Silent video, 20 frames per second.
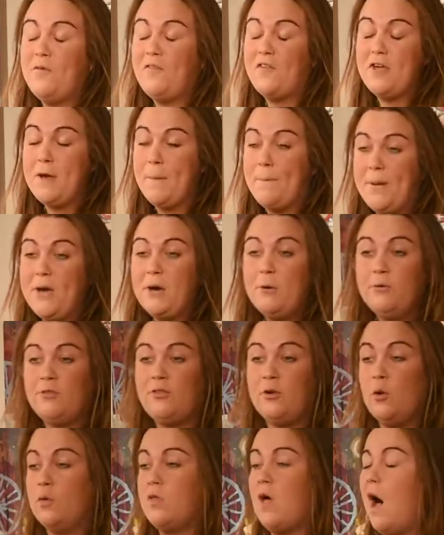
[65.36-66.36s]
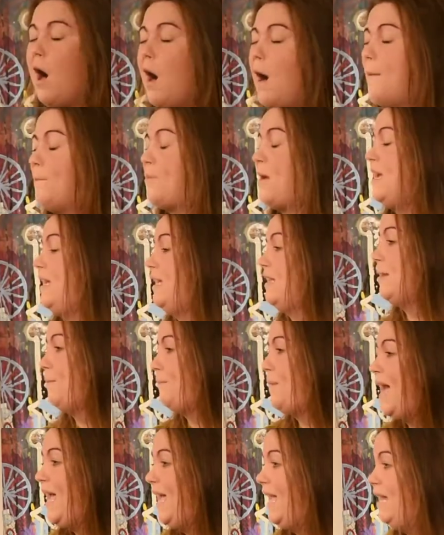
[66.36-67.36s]
before your pills and all the heartbreak and the
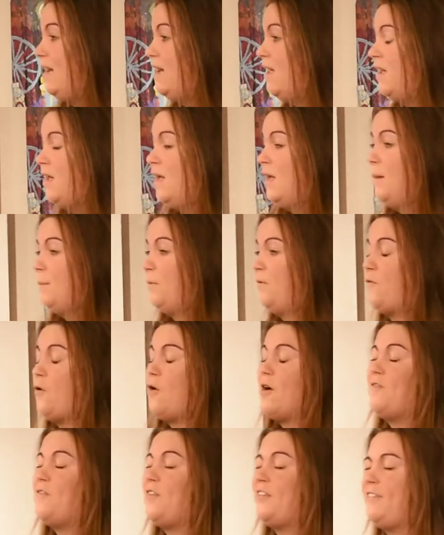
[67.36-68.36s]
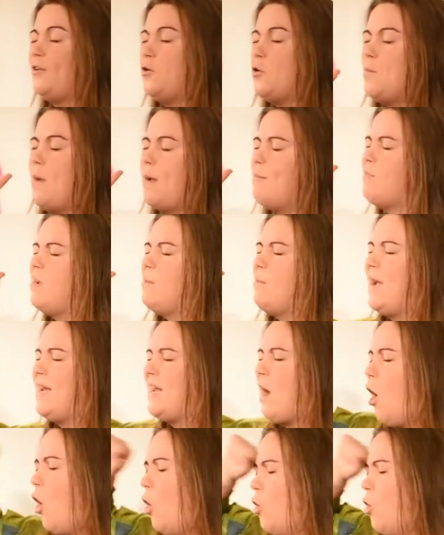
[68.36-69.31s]
pain, before every single memory made a